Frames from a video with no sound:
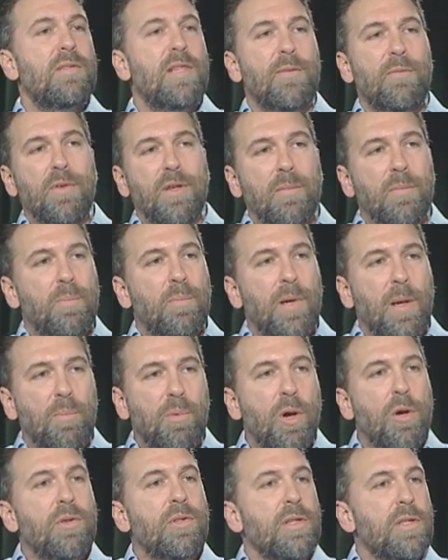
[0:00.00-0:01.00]
different
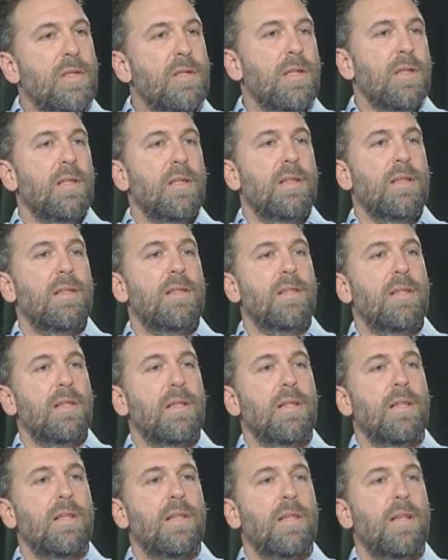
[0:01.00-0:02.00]
approaches to
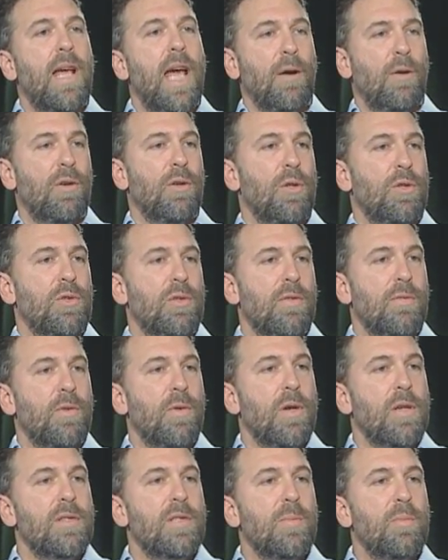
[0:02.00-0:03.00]
agriculture, of
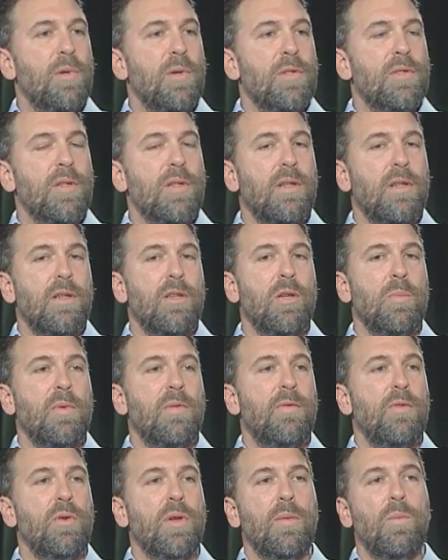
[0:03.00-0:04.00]
course, to producing
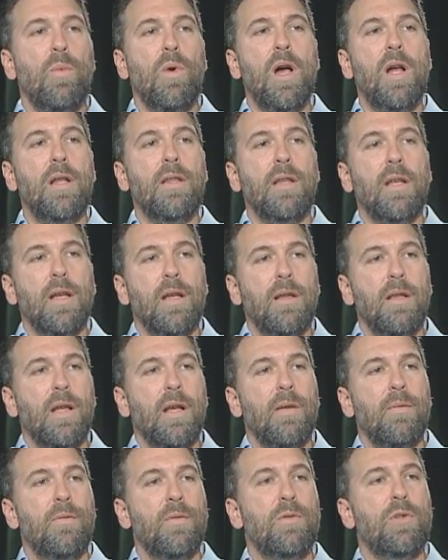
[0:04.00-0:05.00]
human food. And one
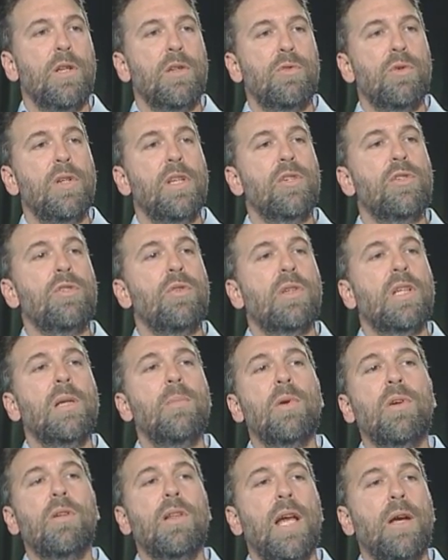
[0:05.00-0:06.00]
traditional
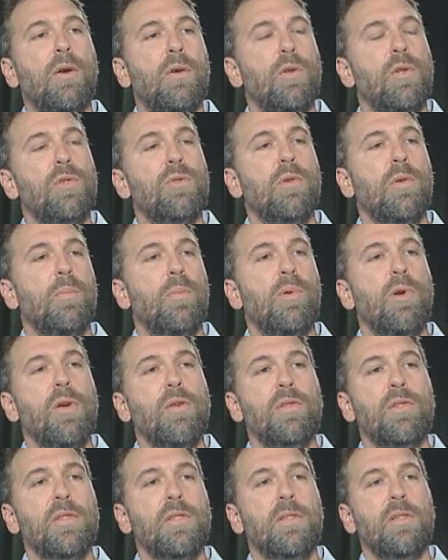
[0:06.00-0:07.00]
chemical agricultural
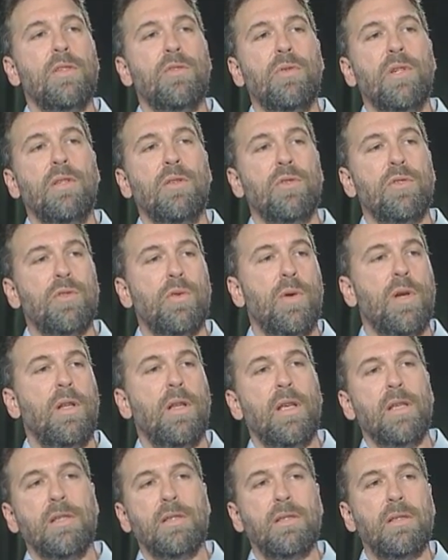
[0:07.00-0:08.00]
approach is to treat the
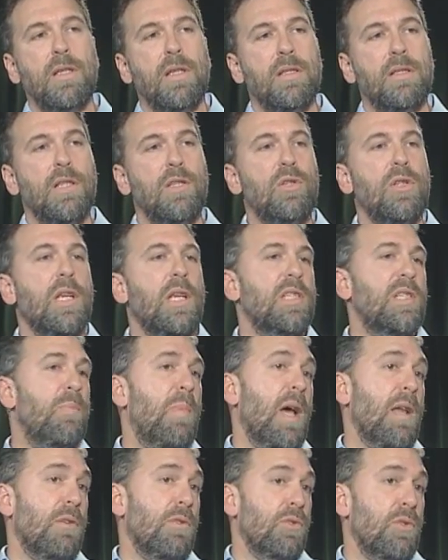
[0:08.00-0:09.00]
soil as essentially a
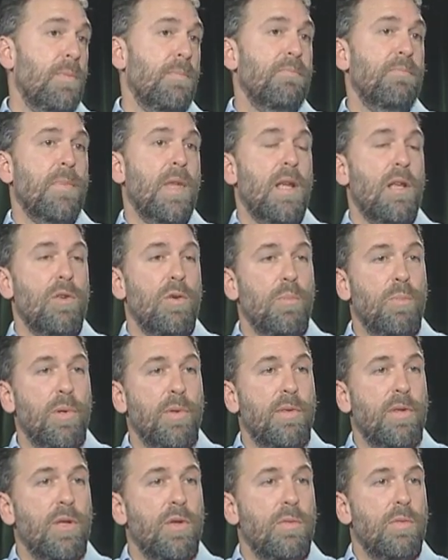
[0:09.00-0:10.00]
sponge. You
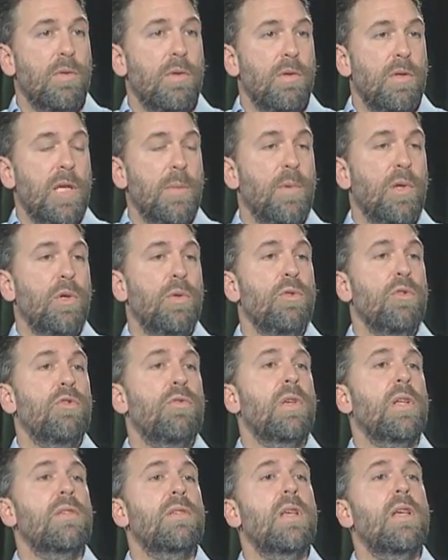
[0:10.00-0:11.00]
put the chemical
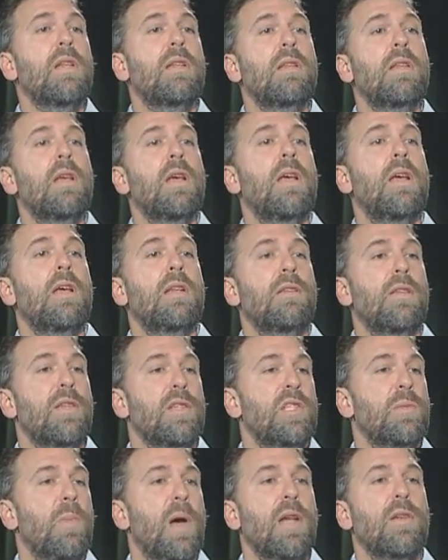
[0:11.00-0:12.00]
nutrients in to the
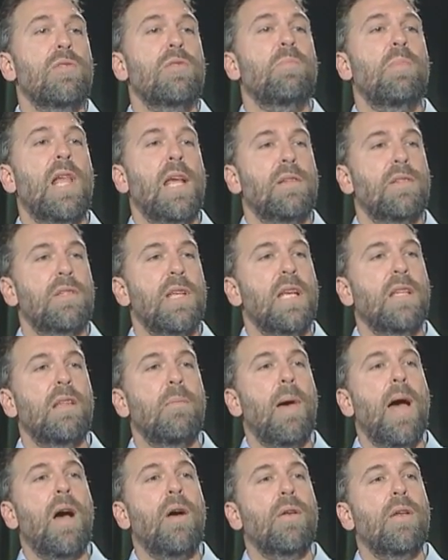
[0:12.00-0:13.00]
sponge, plants take
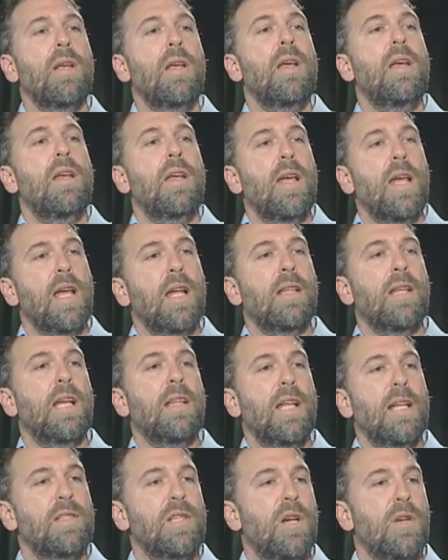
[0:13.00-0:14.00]
them out,
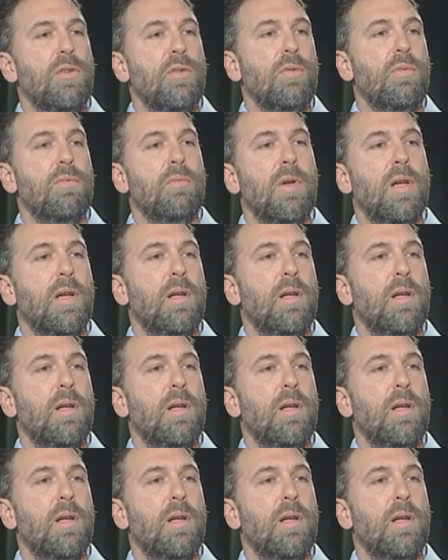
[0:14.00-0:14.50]
and that's how you